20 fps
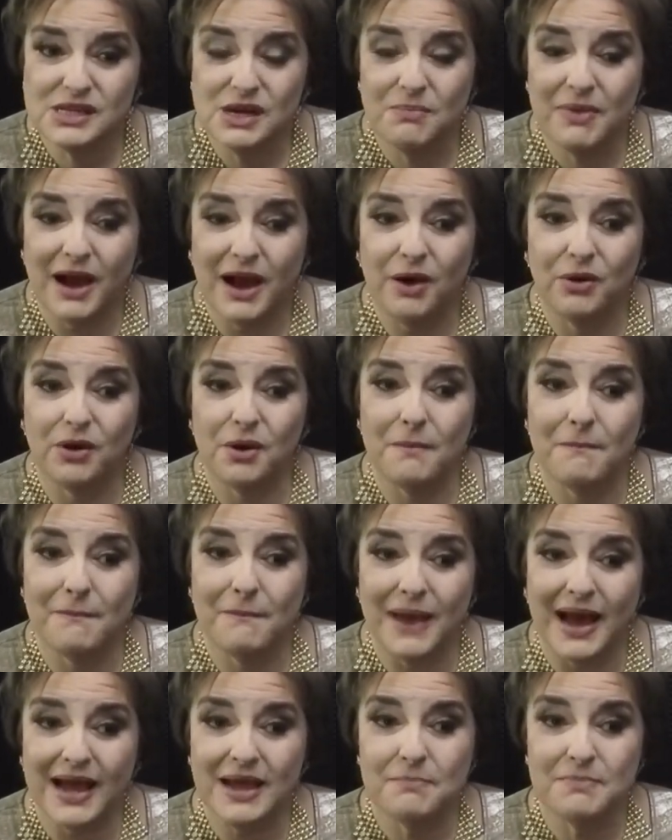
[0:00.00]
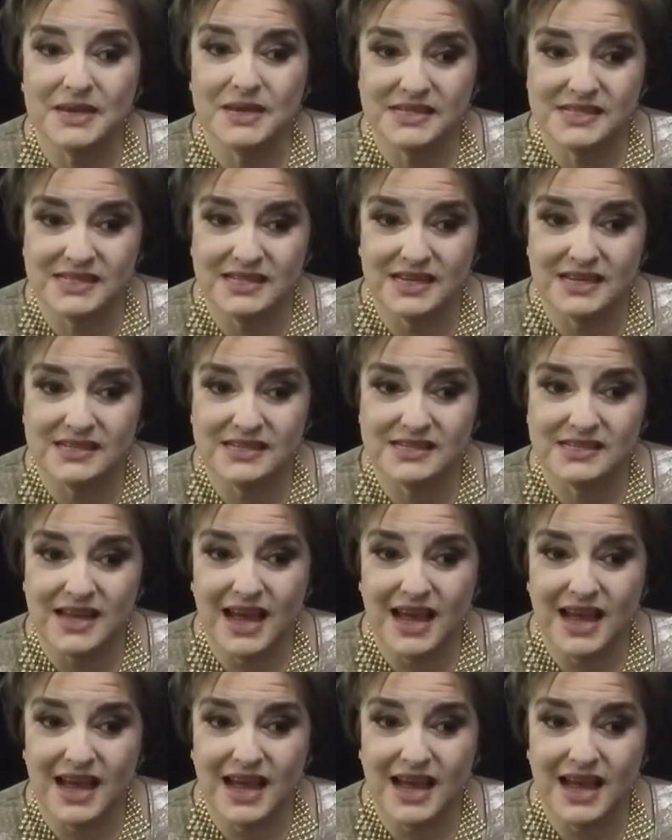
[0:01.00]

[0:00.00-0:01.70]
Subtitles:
about my business